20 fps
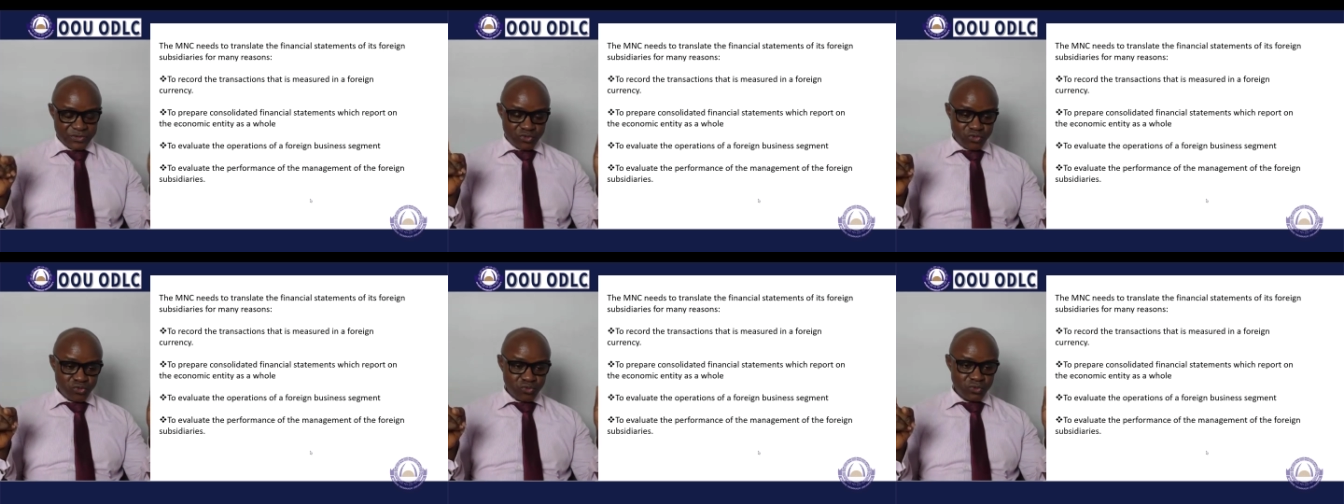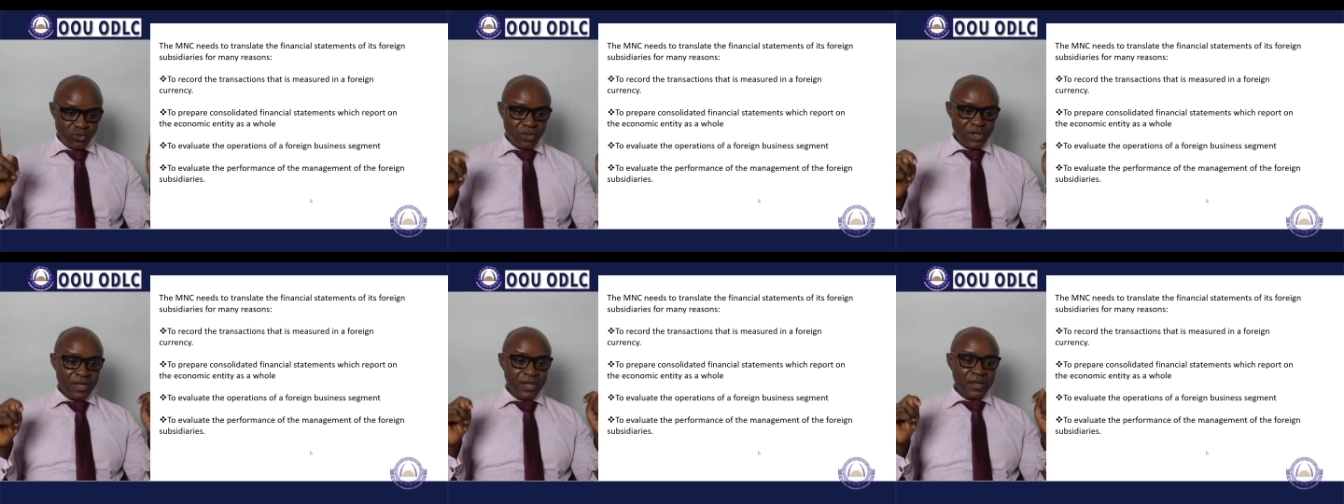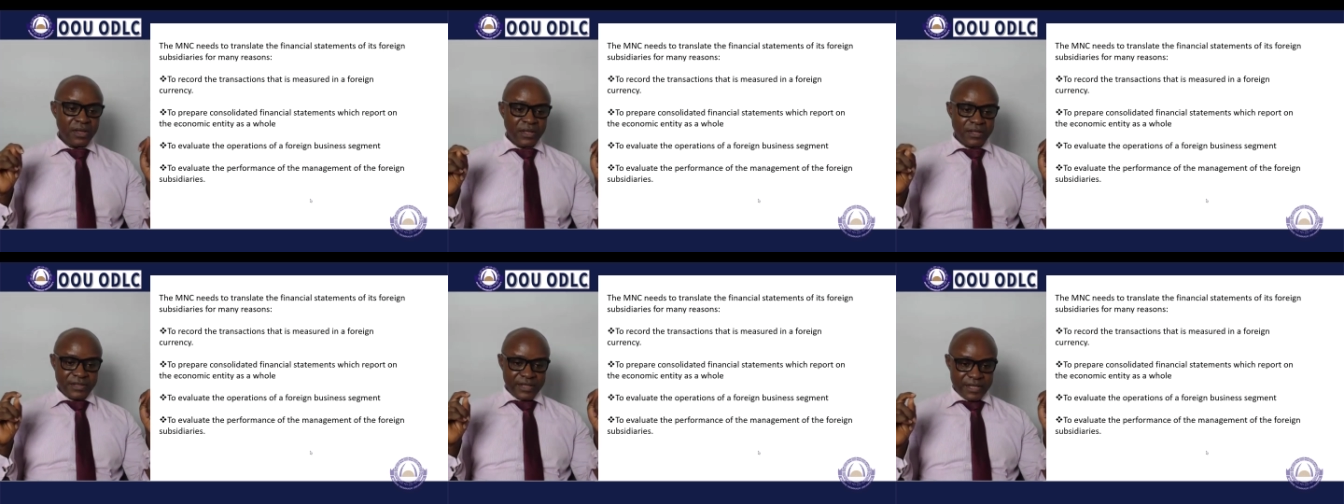Two,
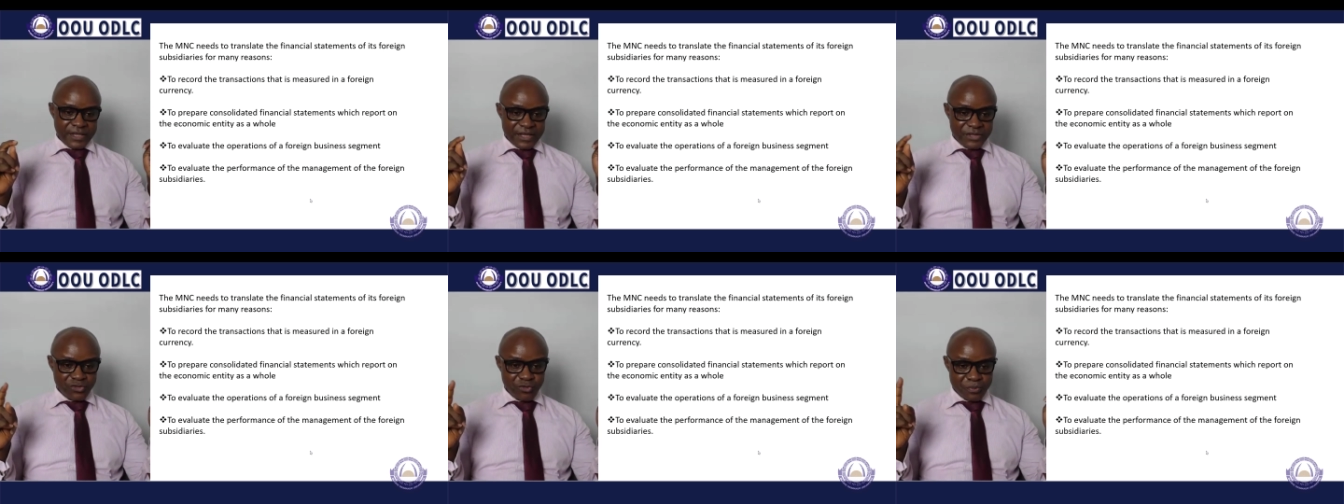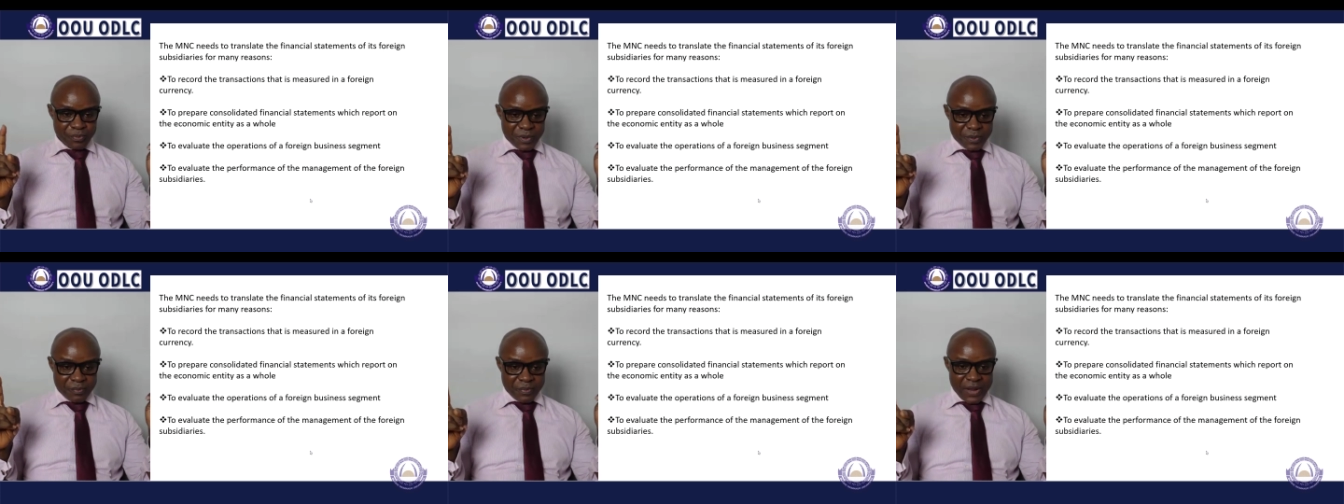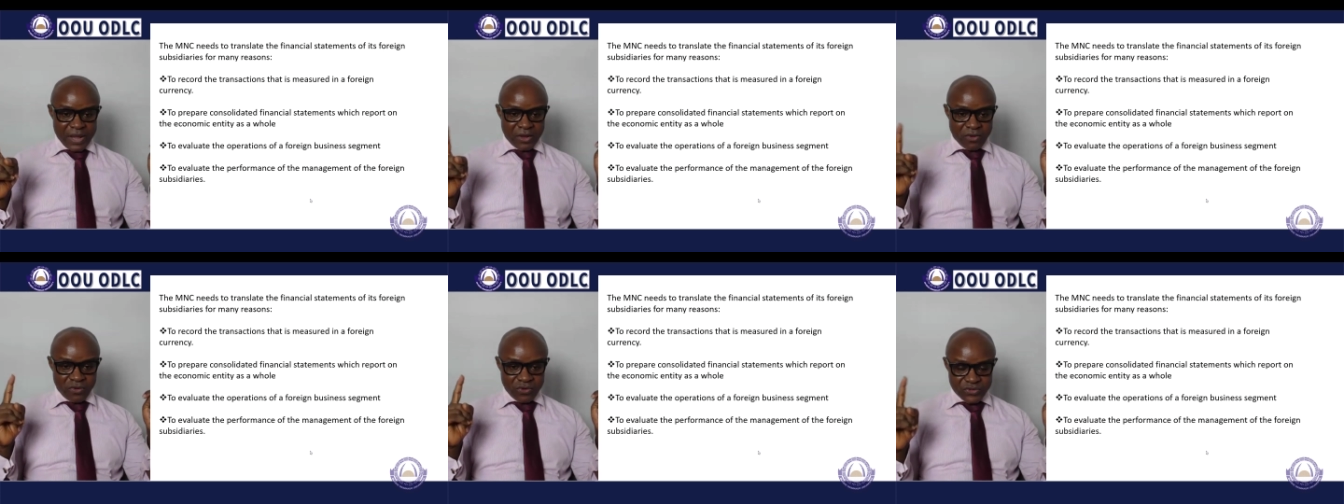they need to
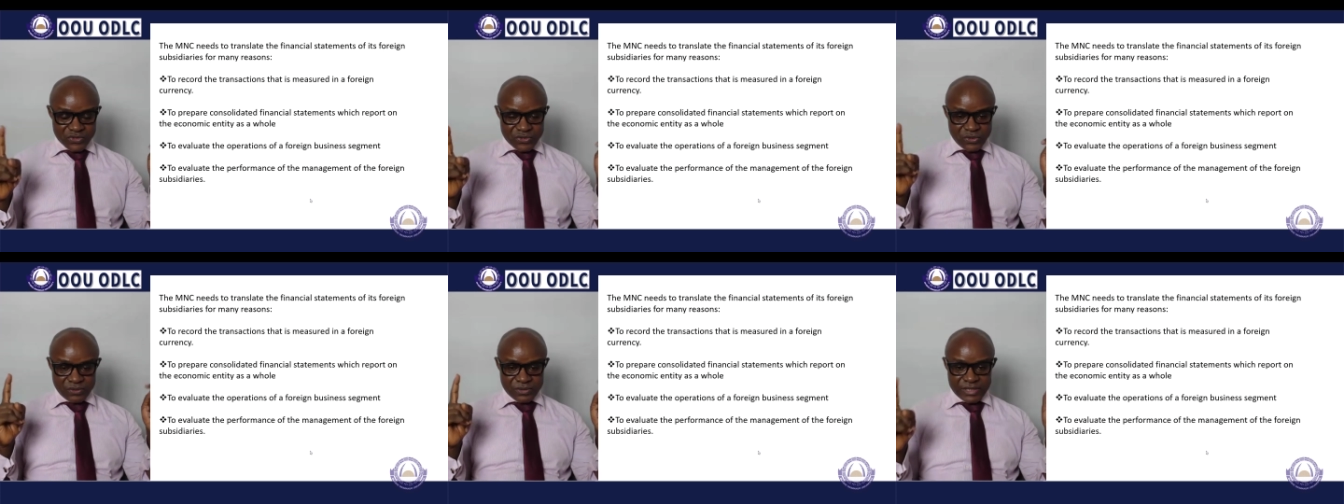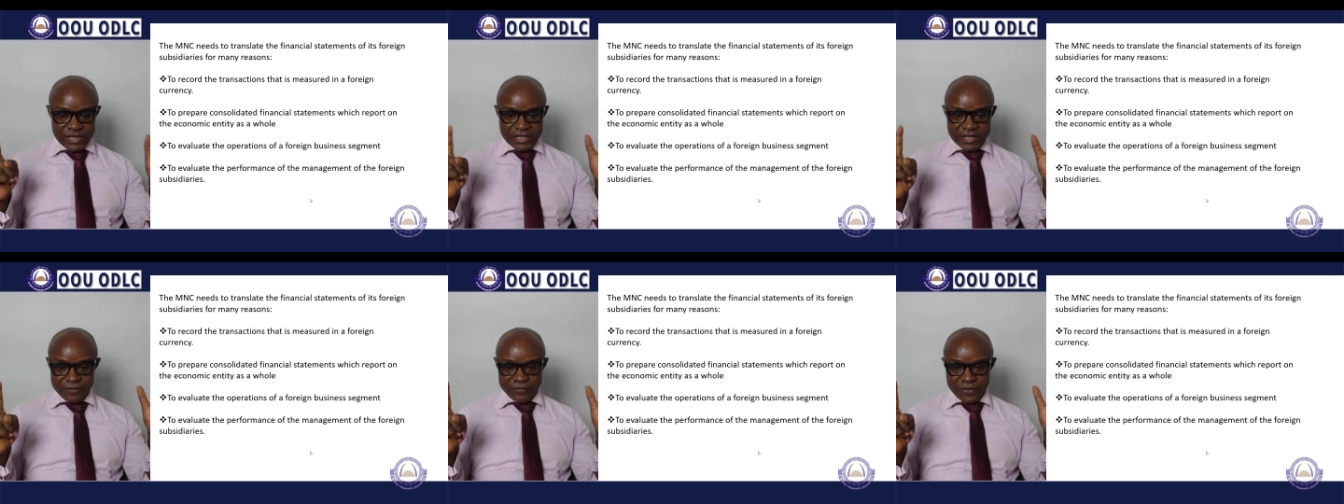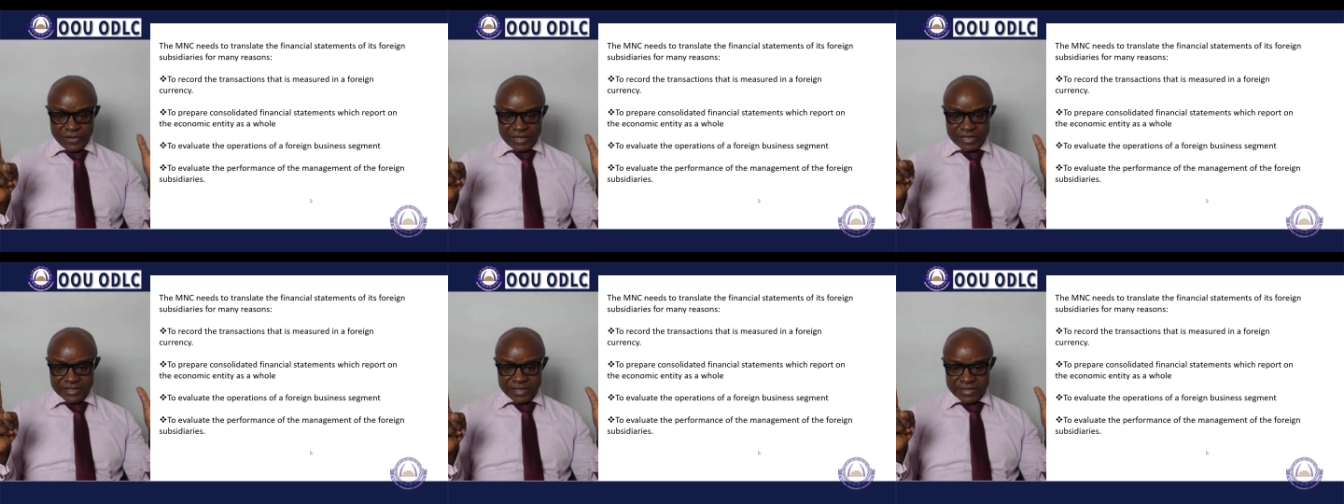prepare consolidated
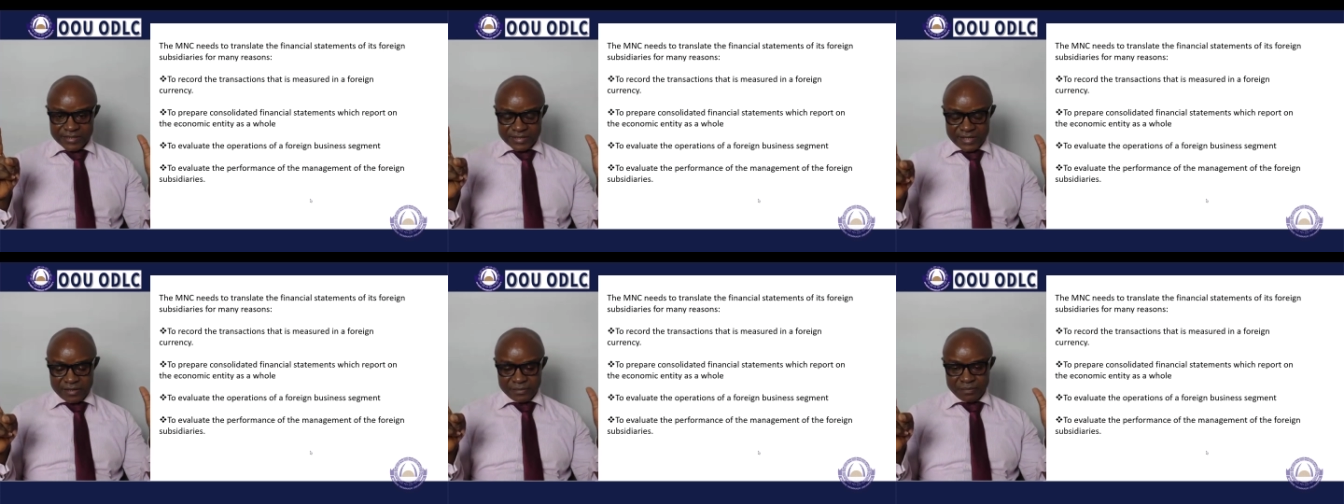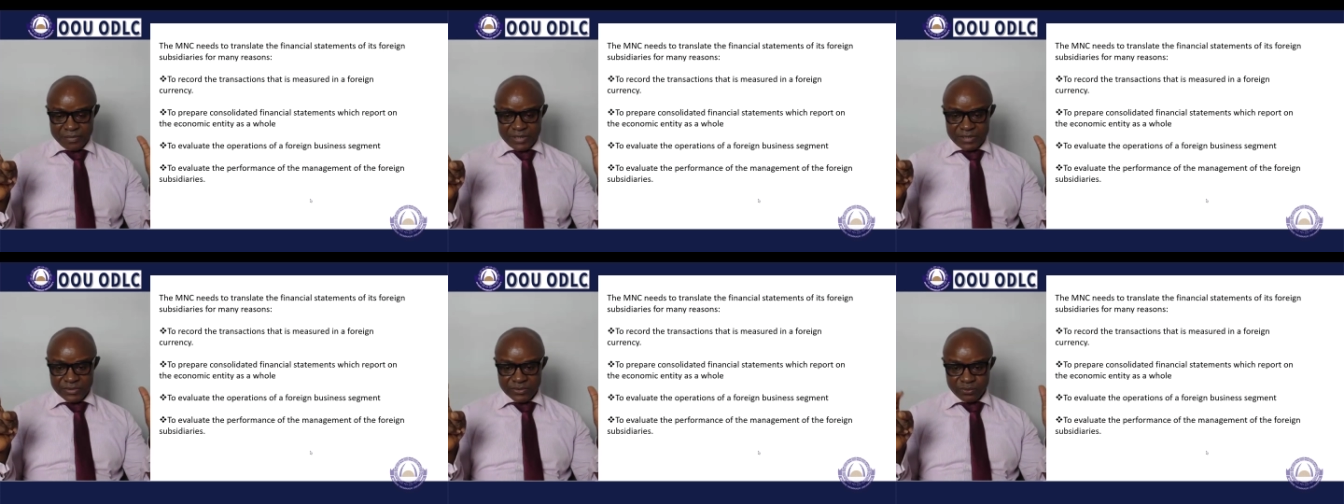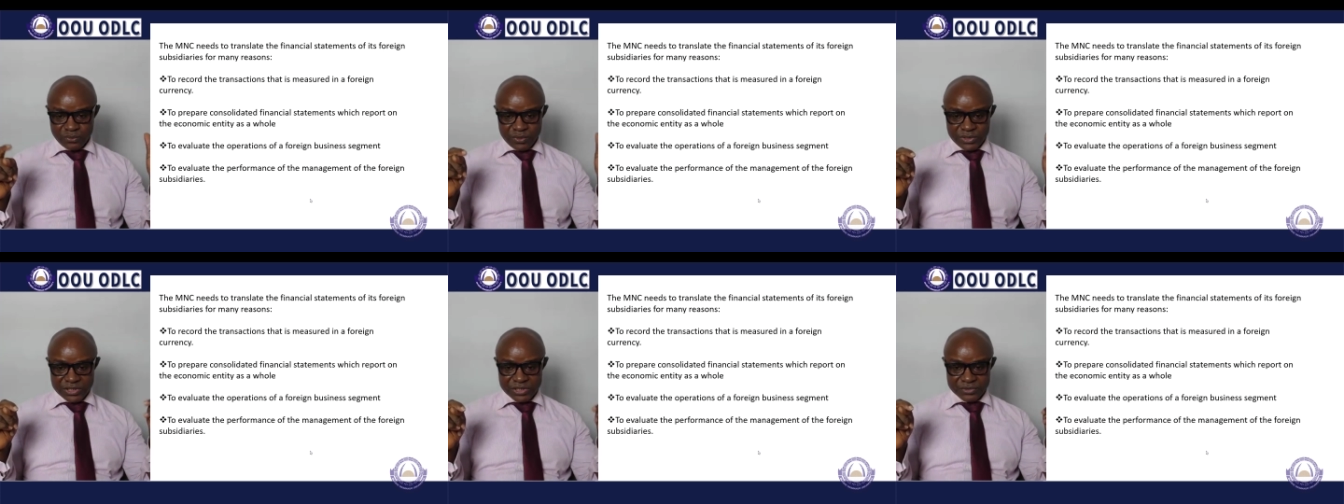financial statements
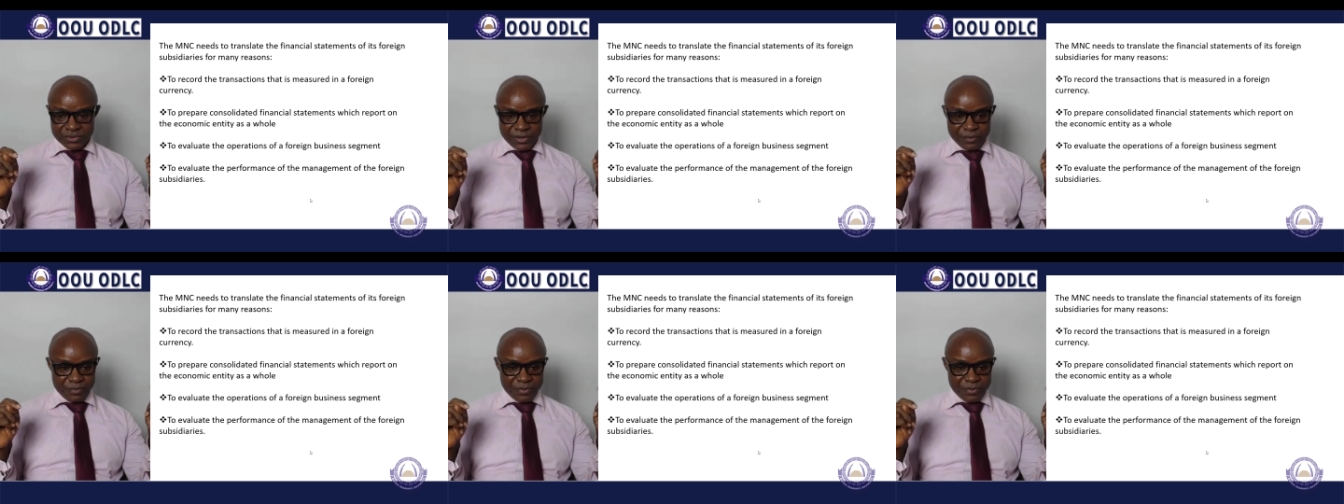which